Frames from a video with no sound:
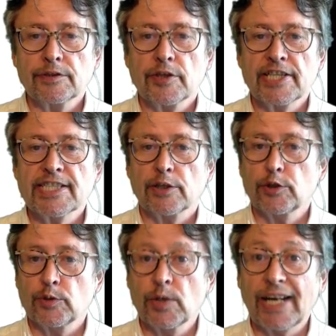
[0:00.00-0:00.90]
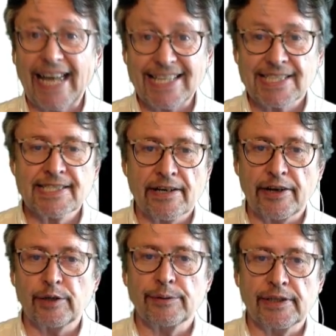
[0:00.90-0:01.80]
So these are the 2 classes that are
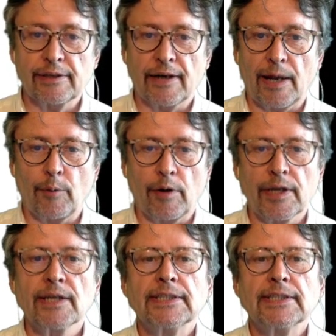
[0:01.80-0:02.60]
included in the library.